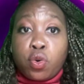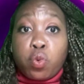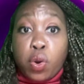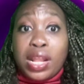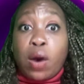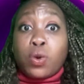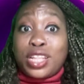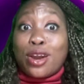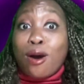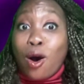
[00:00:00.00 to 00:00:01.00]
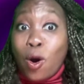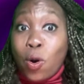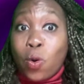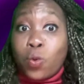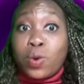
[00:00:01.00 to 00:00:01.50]
roll out with their
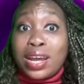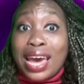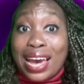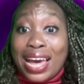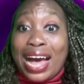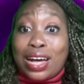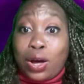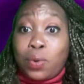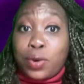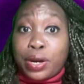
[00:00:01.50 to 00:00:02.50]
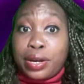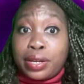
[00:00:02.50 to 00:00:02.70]
own AI coder.